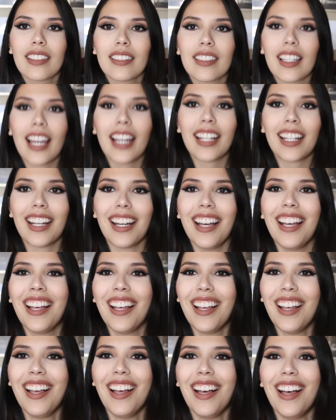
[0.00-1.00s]
Like
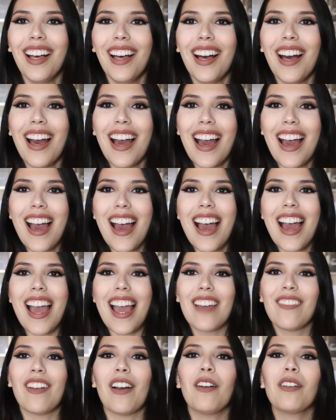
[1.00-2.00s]

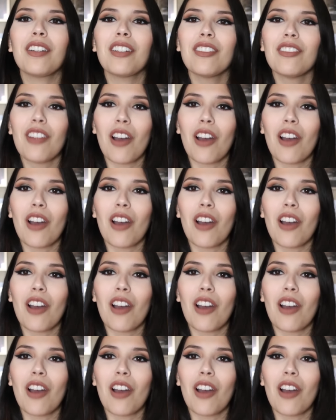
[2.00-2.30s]
if I would have